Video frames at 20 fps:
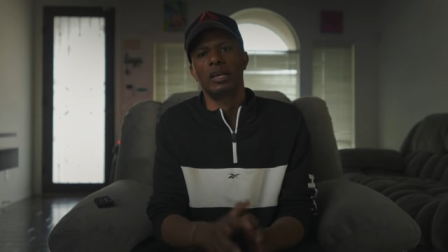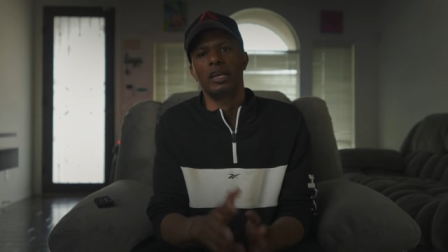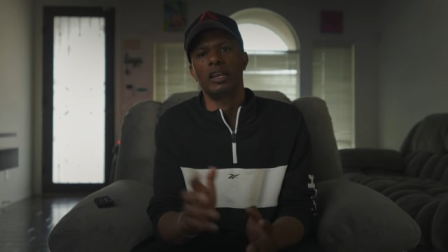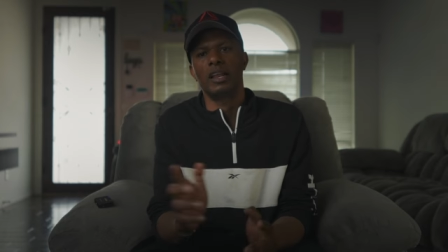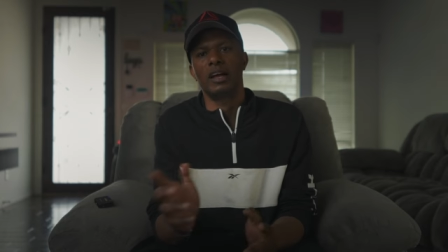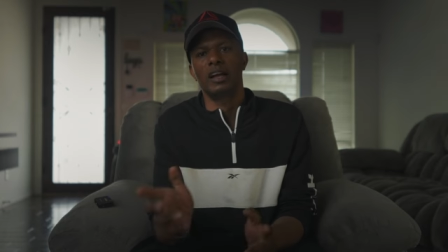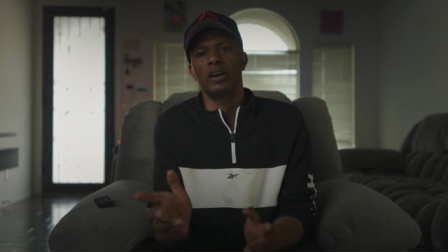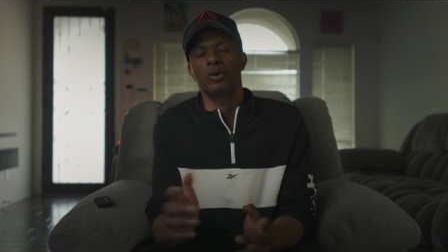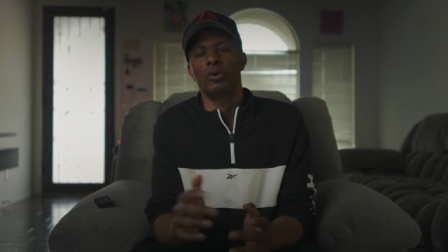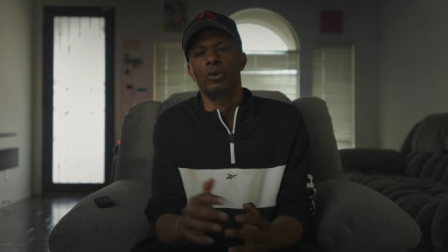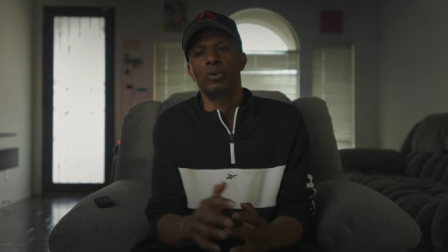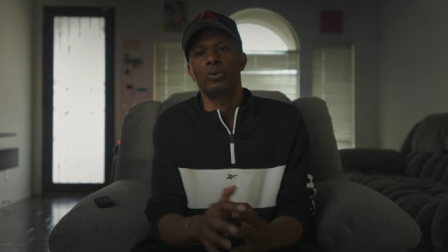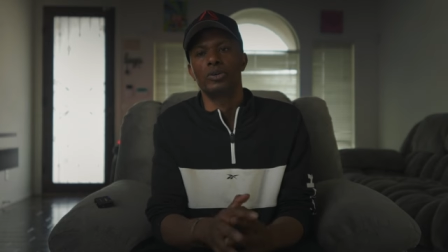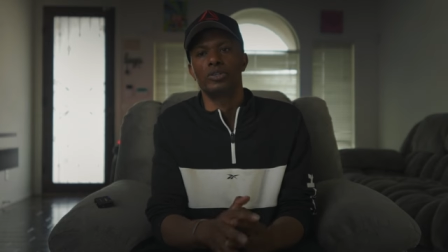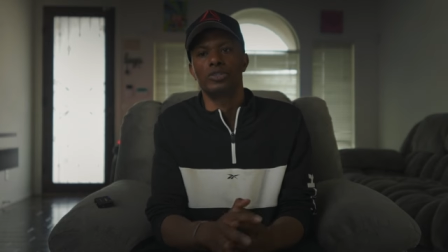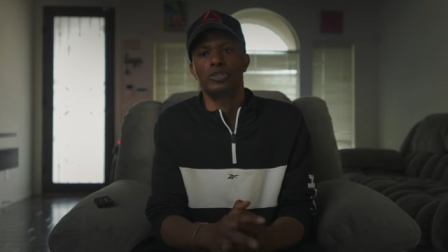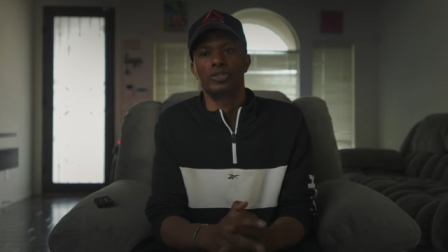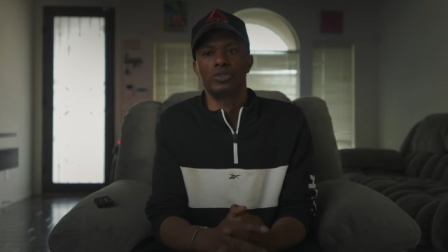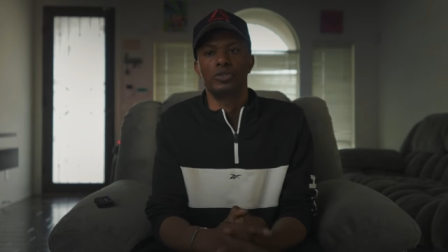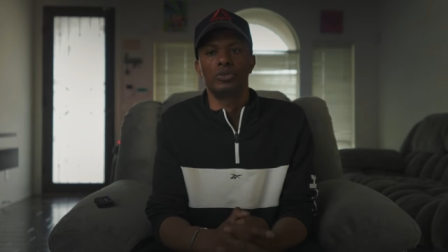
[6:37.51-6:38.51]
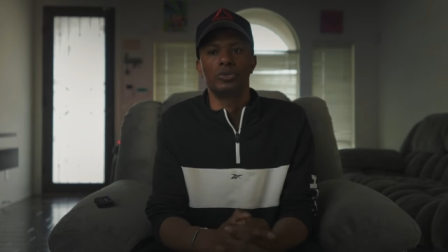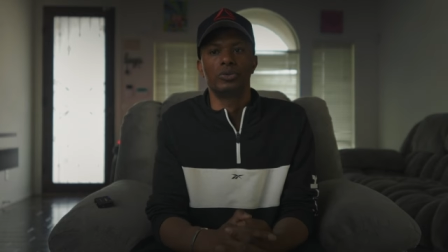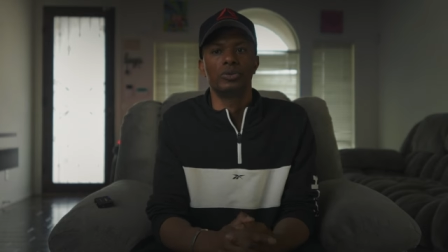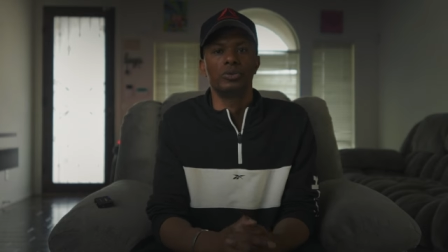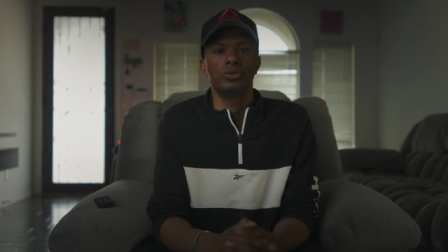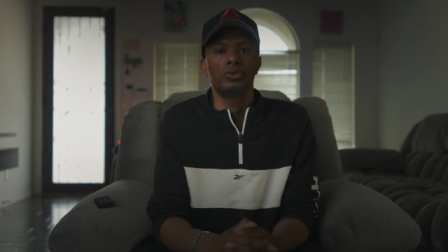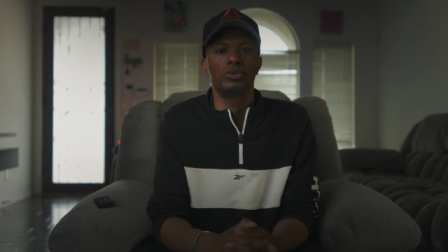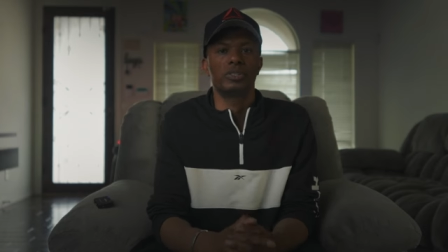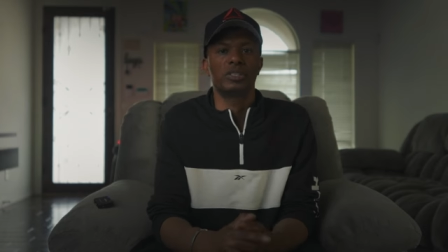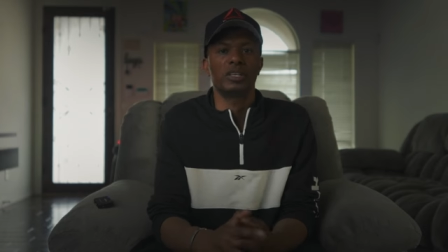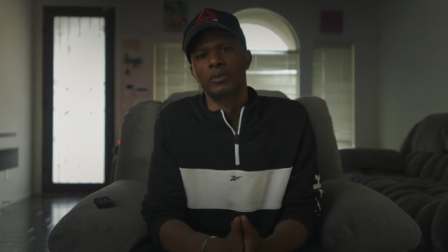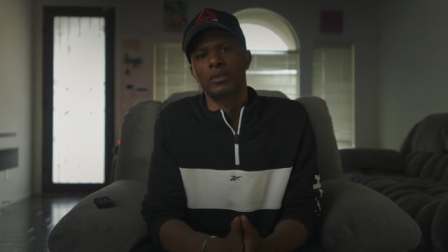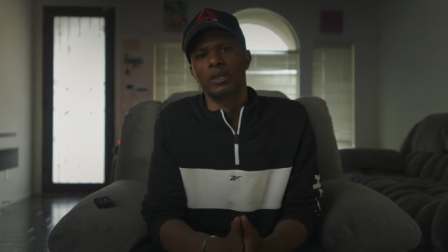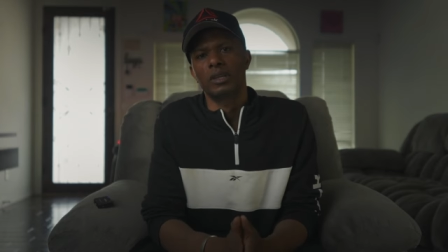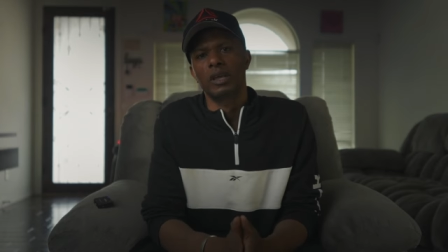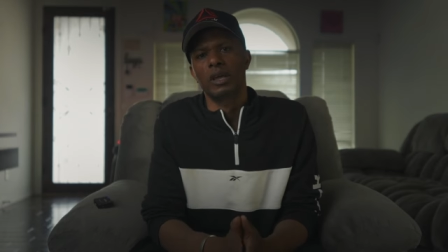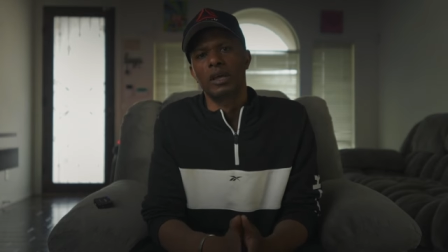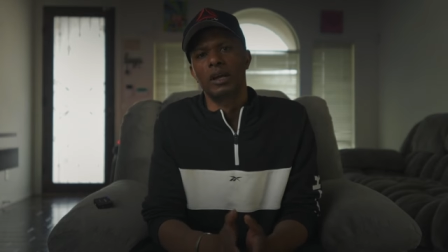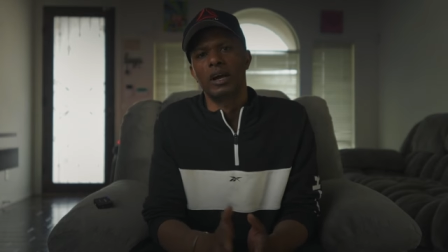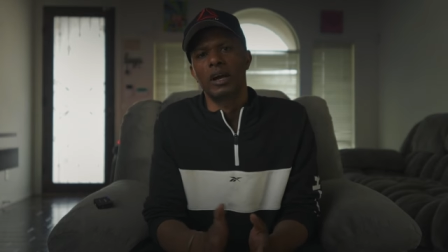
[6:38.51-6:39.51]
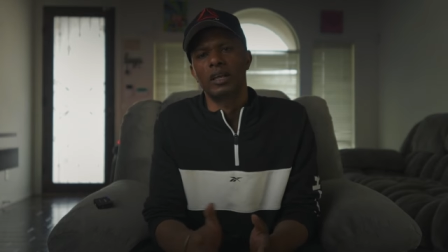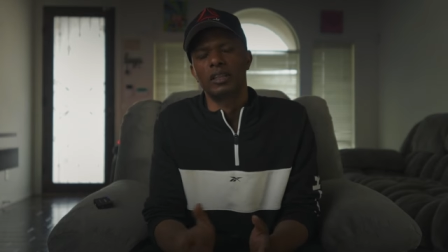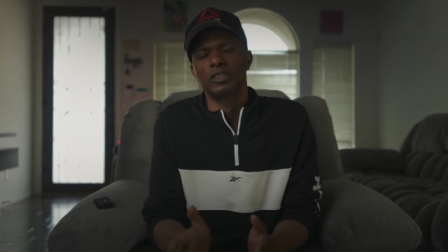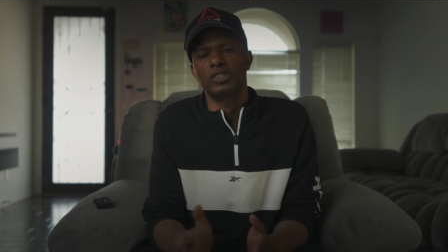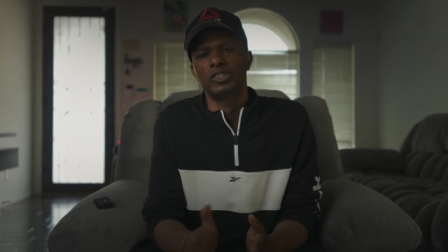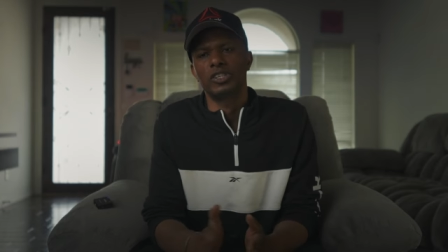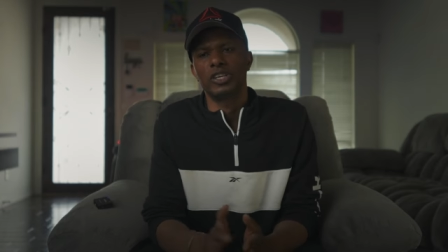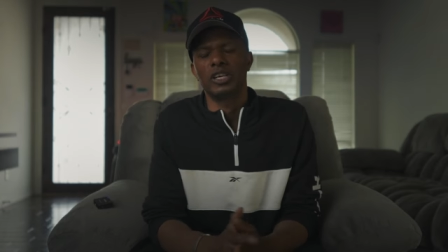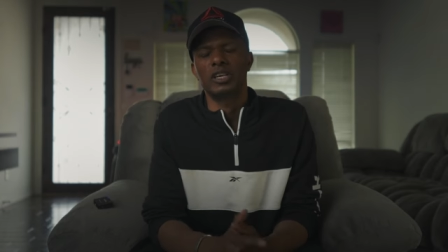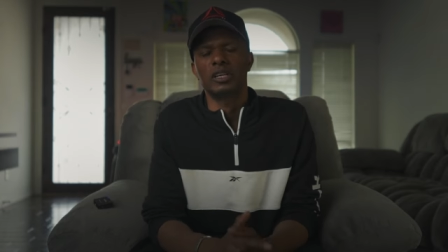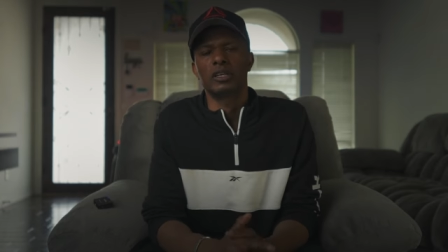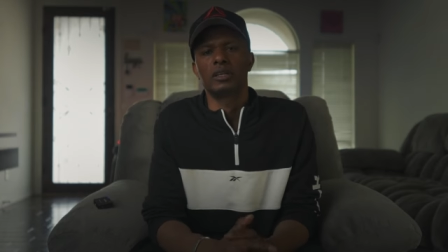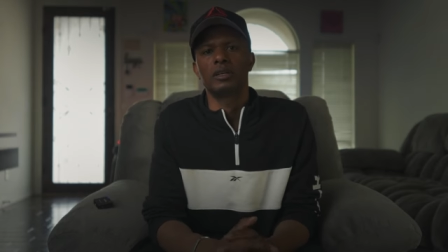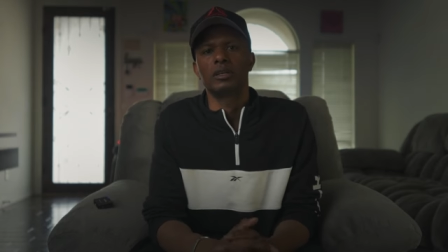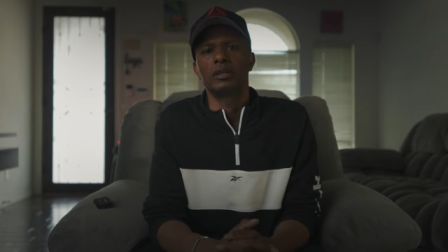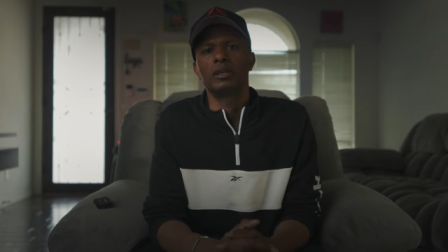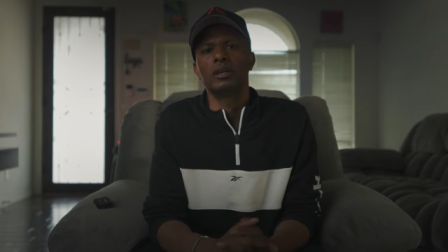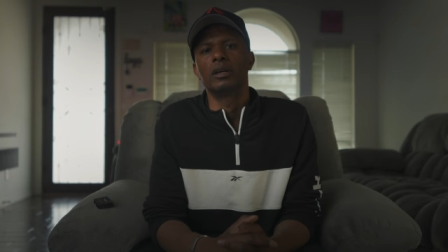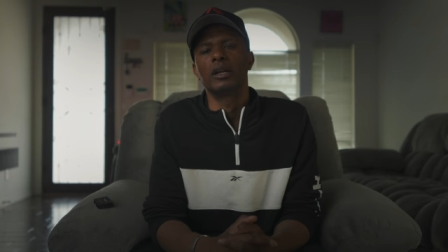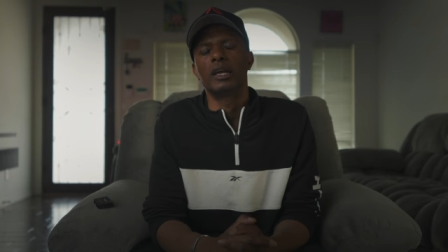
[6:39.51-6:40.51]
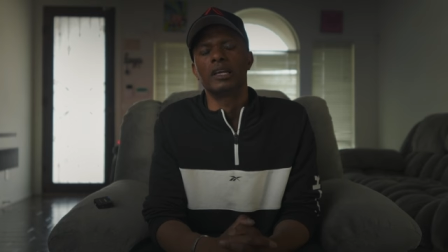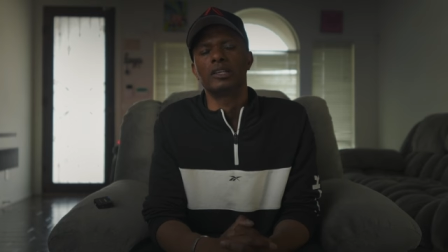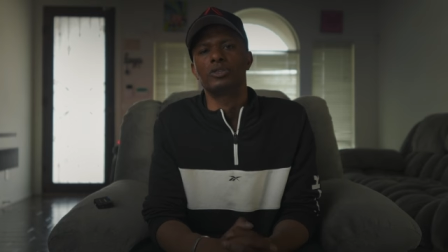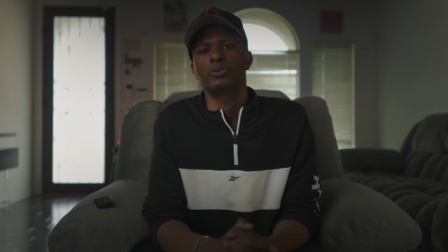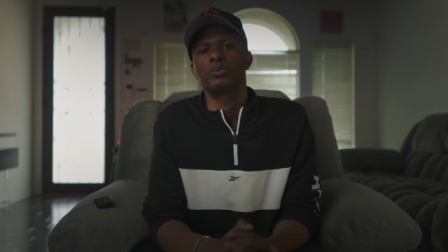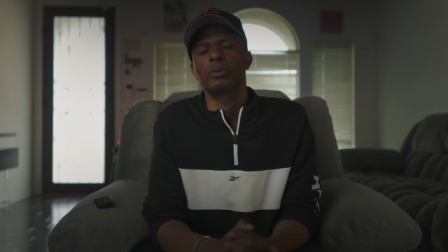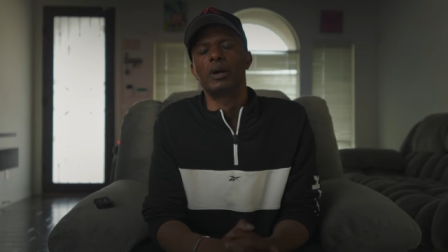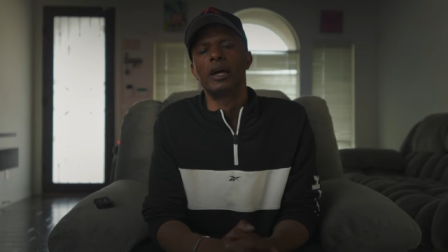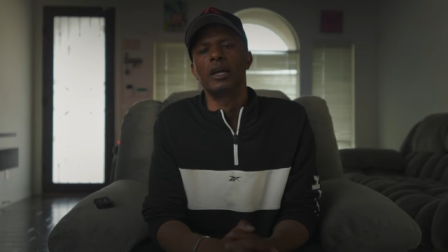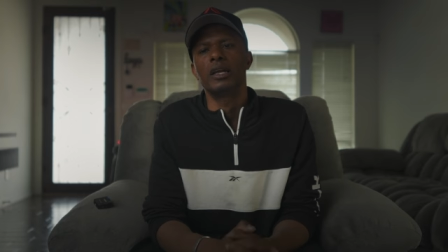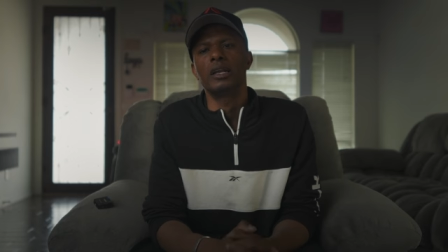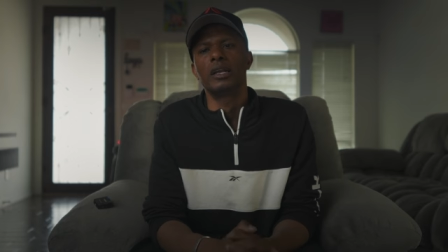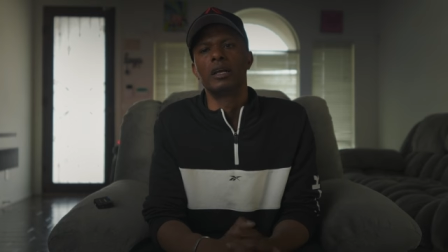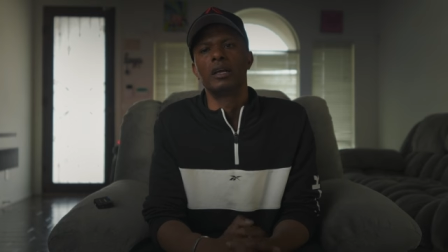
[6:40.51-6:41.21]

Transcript: and I always use a color checker X-Rite,